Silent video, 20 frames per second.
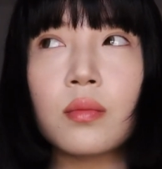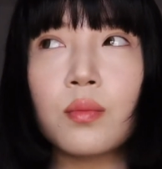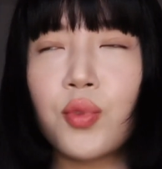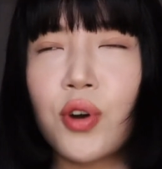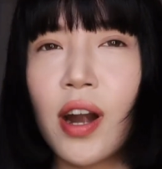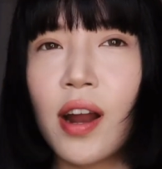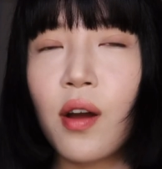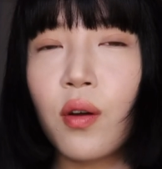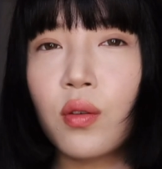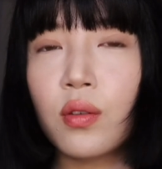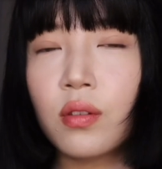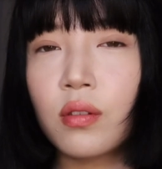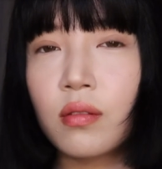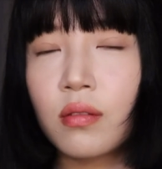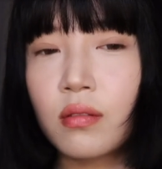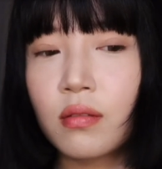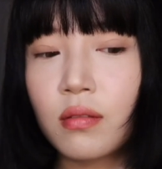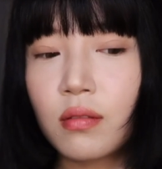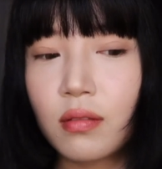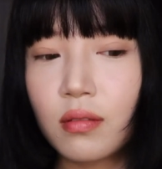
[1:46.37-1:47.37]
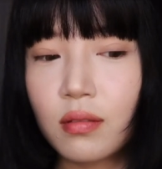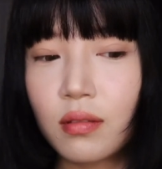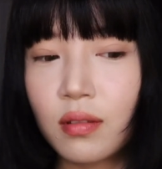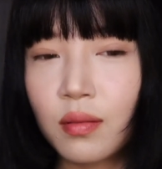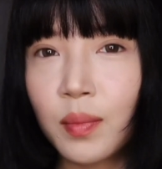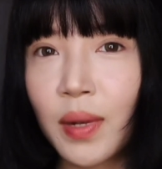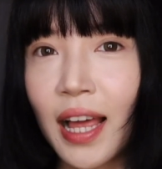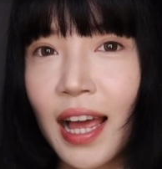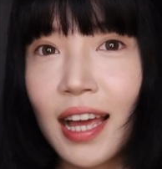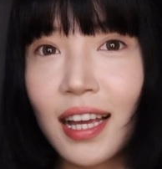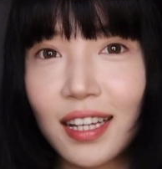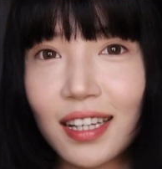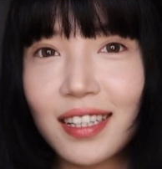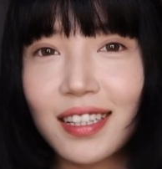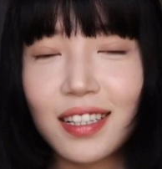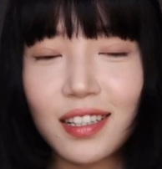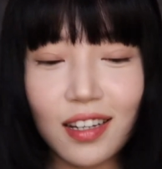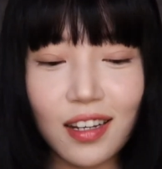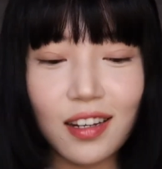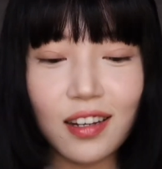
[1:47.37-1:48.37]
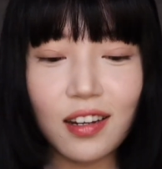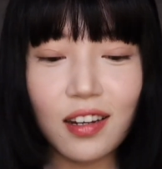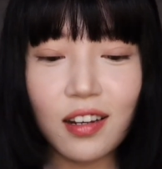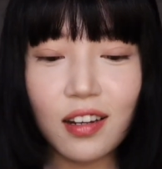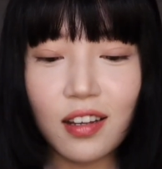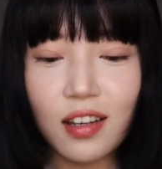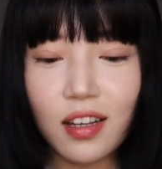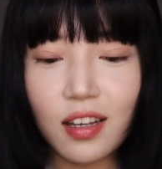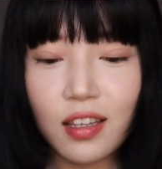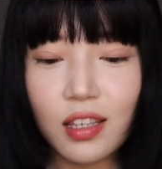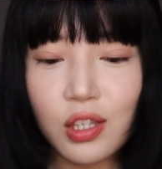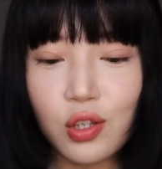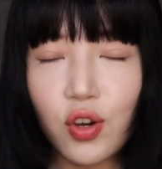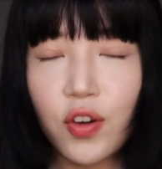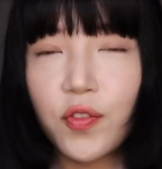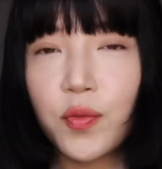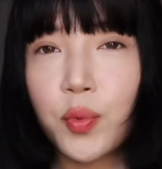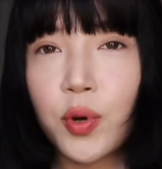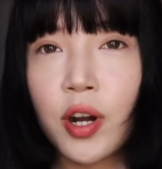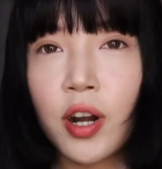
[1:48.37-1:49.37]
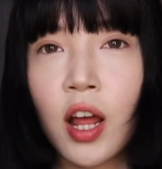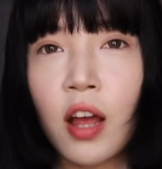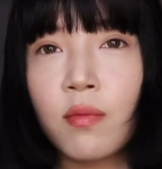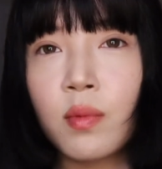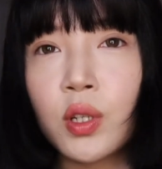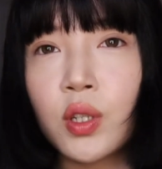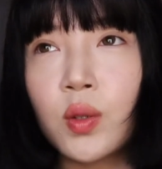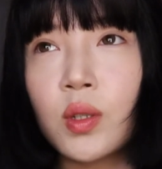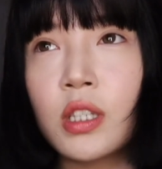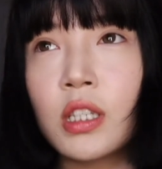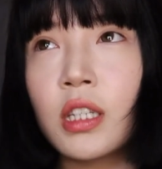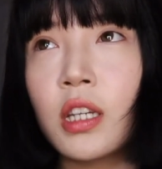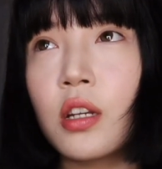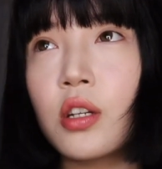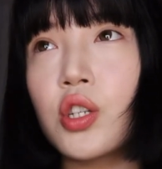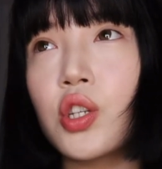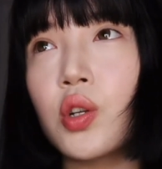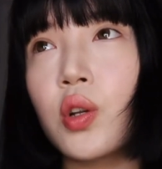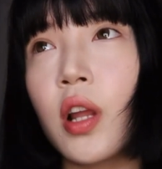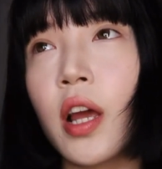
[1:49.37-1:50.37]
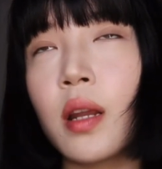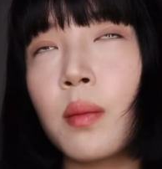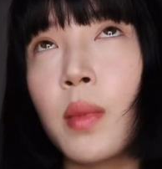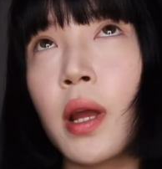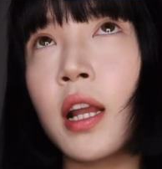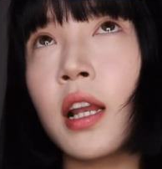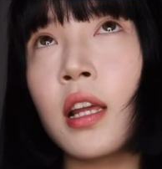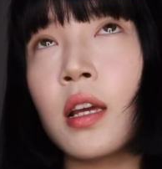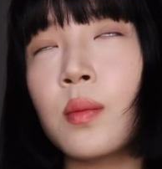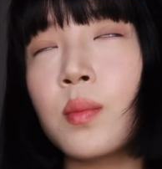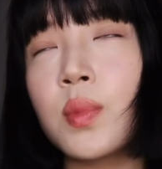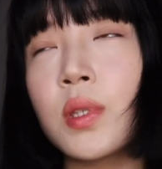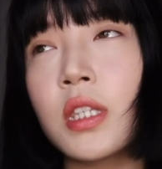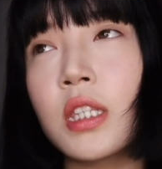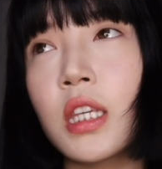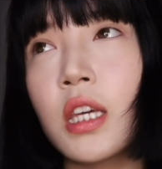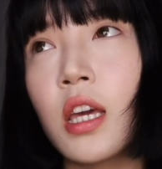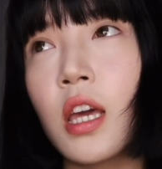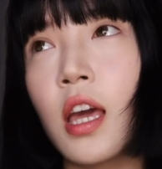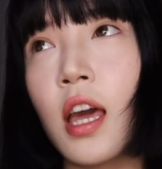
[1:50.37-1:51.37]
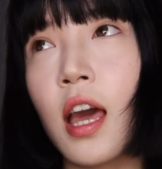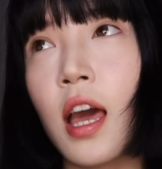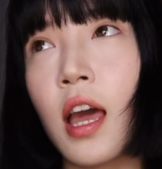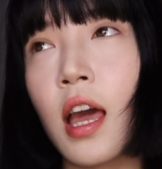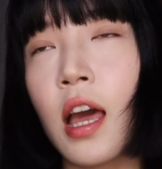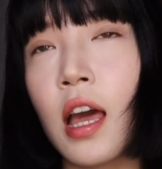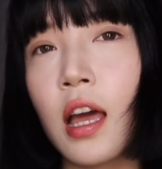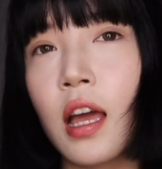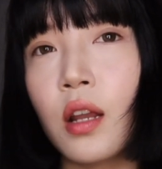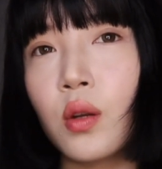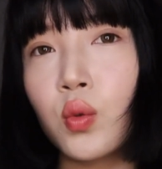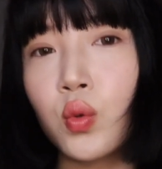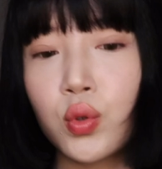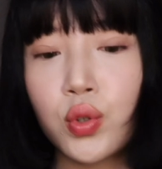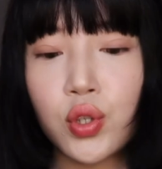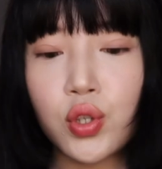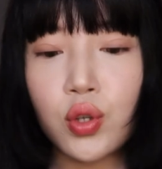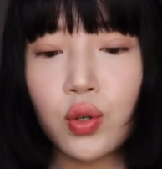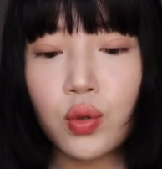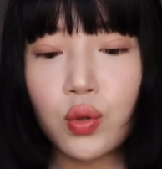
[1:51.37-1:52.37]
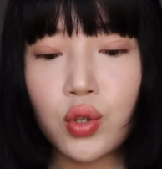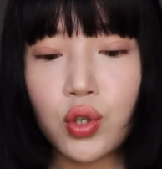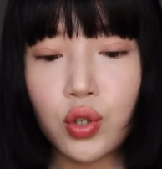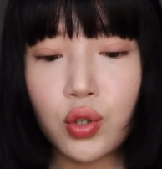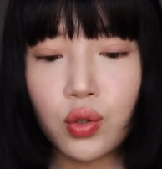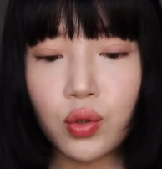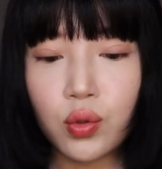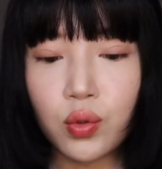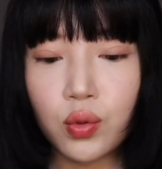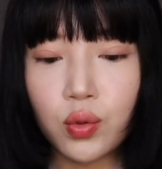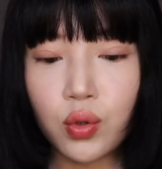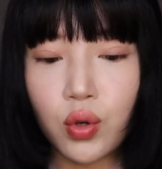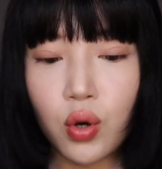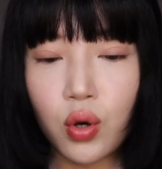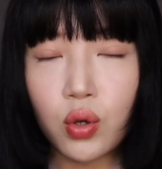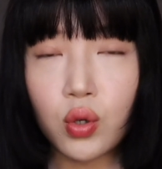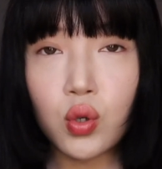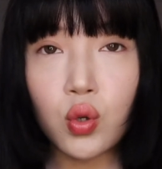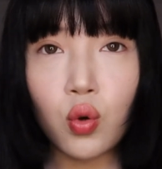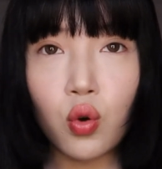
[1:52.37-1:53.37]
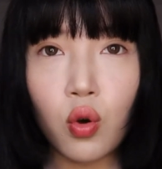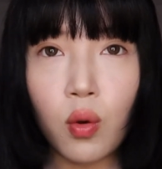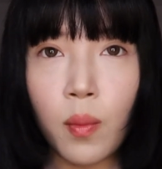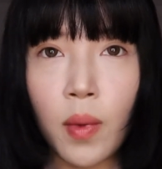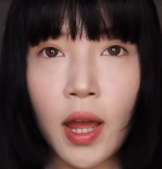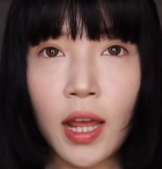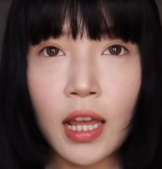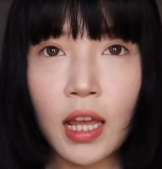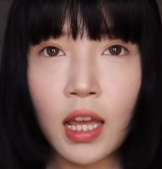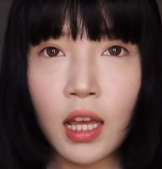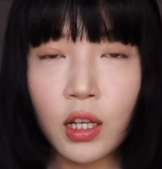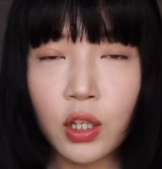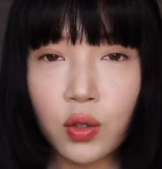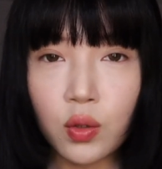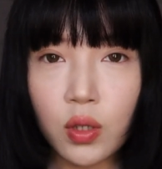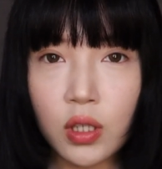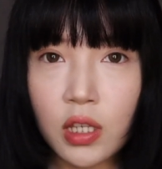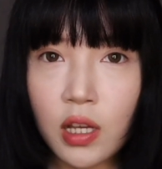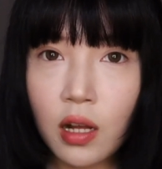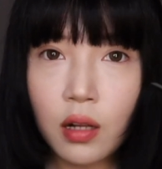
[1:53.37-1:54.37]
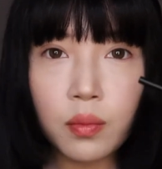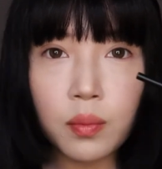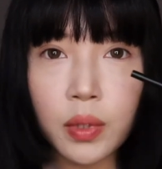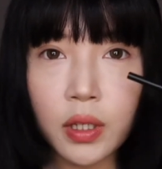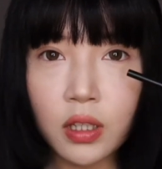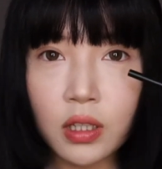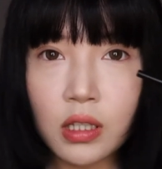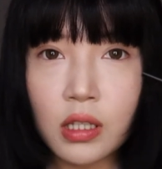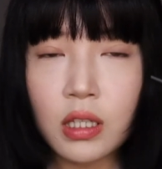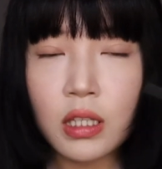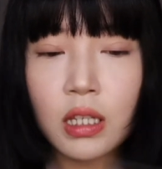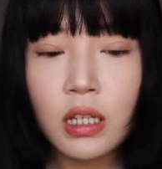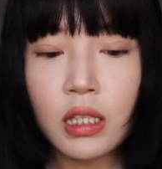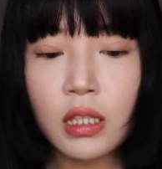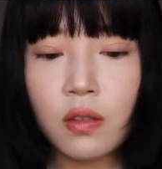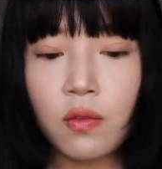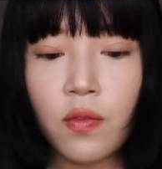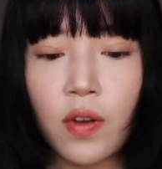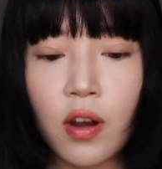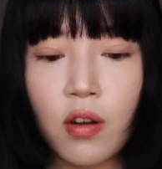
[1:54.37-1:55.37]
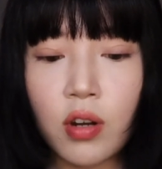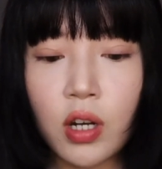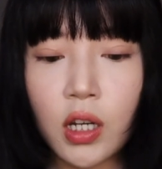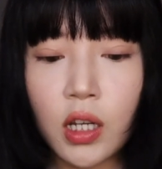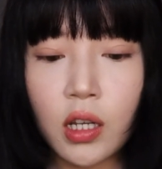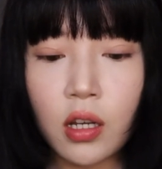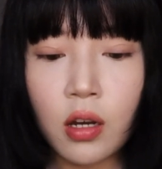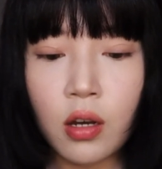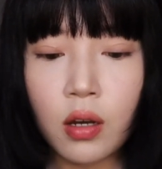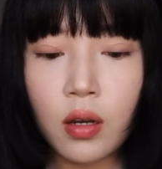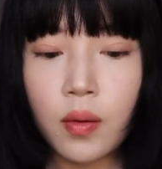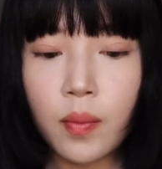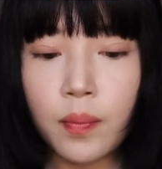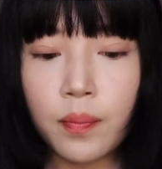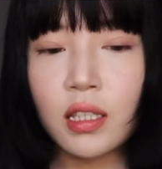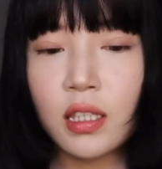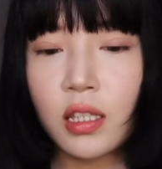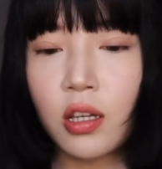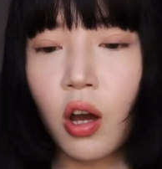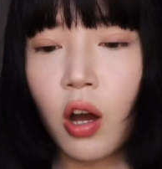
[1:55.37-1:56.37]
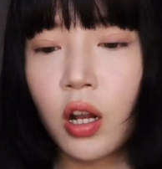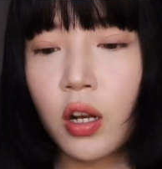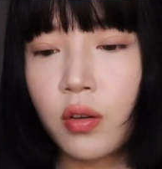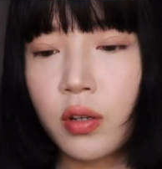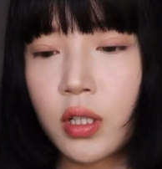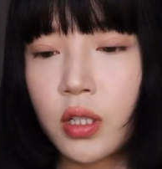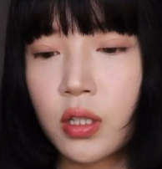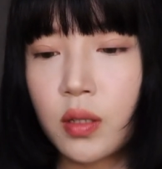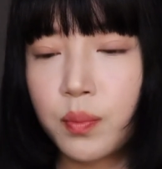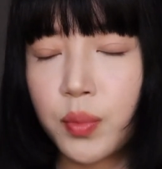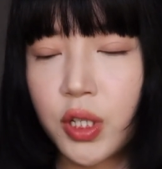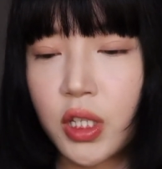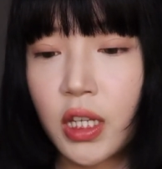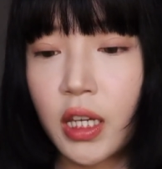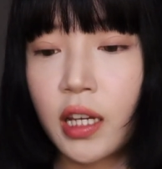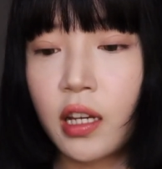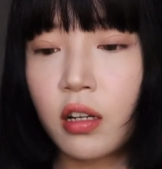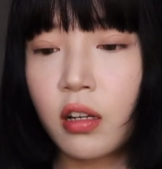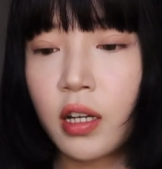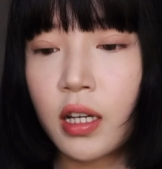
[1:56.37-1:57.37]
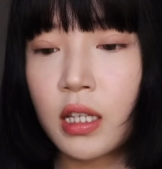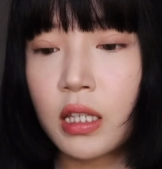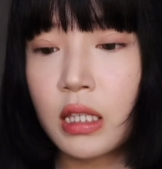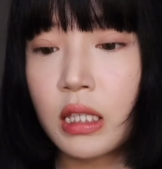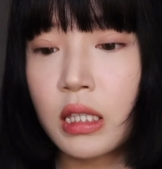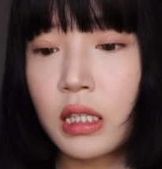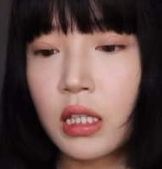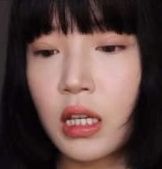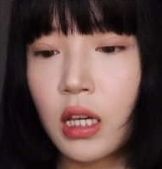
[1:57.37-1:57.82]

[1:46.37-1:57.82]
brown, black, soft brown. I've been using it to line my lips and also to contour my aegyo because it's very this color in particular is